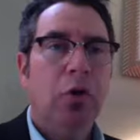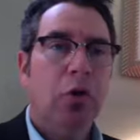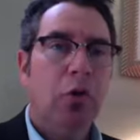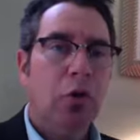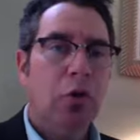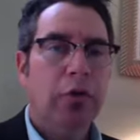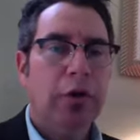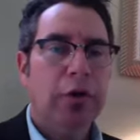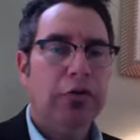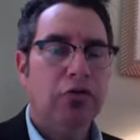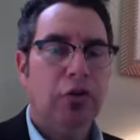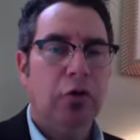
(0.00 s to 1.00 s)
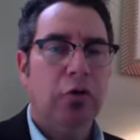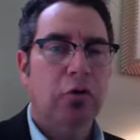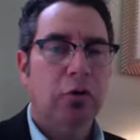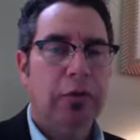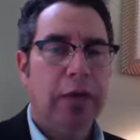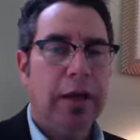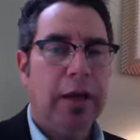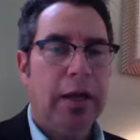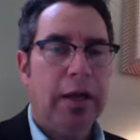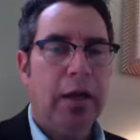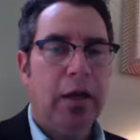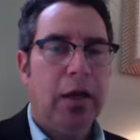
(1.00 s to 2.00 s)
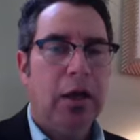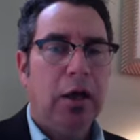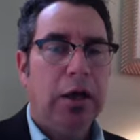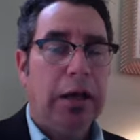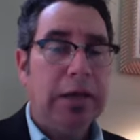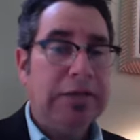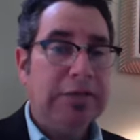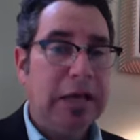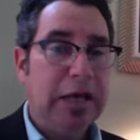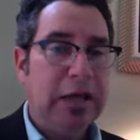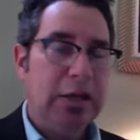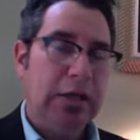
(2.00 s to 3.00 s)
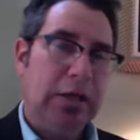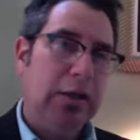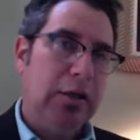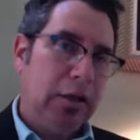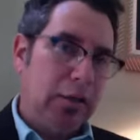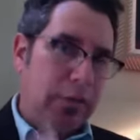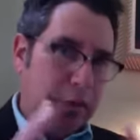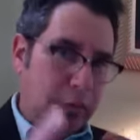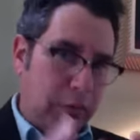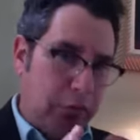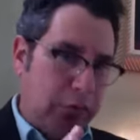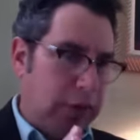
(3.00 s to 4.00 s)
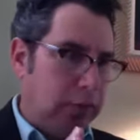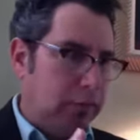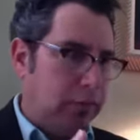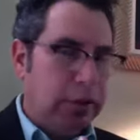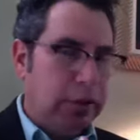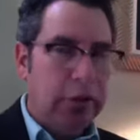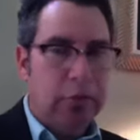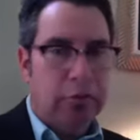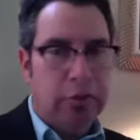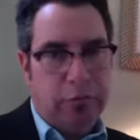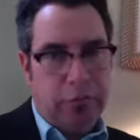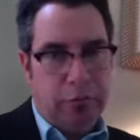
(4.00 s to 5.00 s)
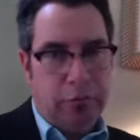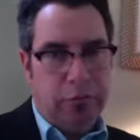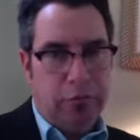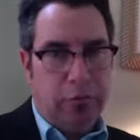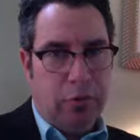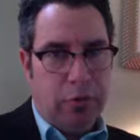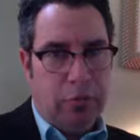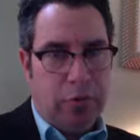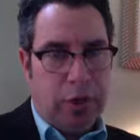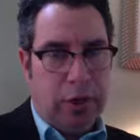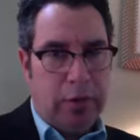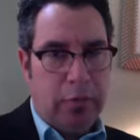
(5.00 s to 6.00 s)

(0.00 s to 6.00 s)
or they struggled with an identity that was kind of lingering from before, right?